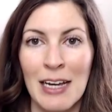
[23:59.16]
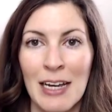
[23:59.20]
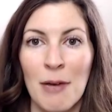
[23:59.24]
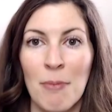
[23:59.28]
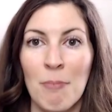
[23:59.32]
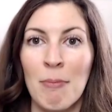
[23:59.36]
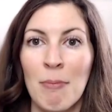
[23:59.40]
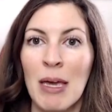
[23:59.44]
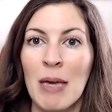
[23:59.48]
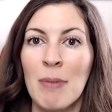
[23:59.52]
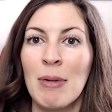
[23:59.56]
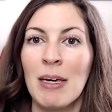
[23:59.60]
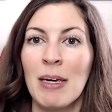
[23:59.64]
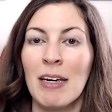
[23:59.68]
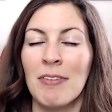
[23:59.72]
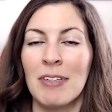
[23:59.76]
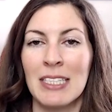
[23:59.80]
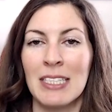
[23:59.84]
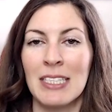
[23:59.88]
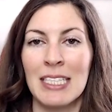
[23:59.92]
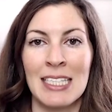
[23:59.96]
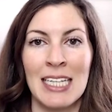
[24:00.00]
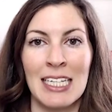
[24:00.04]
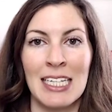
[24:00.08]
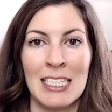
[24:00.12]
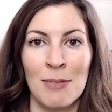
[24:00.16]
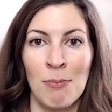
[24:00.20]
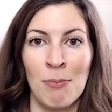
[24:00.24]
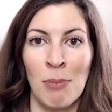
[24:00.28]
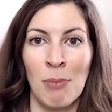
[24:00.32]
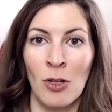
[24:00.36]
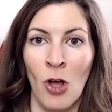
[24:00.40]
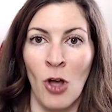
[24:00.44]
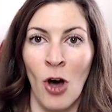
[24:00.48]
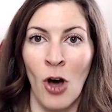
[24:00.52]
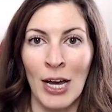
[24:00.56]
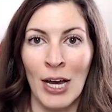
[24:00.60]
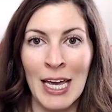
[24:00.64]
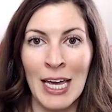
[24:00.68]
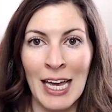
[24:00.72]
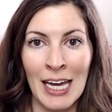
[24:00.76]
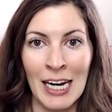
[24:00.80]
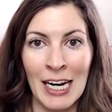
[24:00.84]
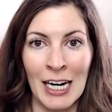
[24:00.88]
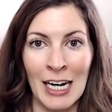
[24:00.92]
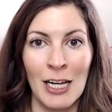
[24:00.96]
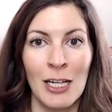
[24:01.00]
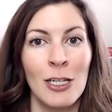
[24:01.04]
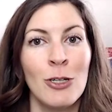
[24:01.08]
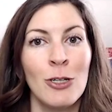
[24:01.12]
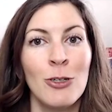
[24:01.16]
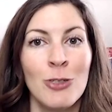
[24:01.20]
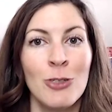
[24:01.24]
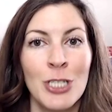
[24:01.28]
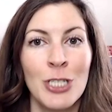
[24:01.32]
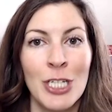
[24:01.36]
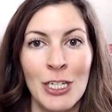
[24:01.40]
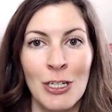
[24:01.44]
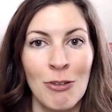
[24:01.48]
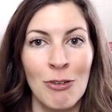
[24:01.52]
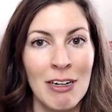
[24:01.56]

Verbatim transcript: Maybe if it's a sense of belonging and inclusion,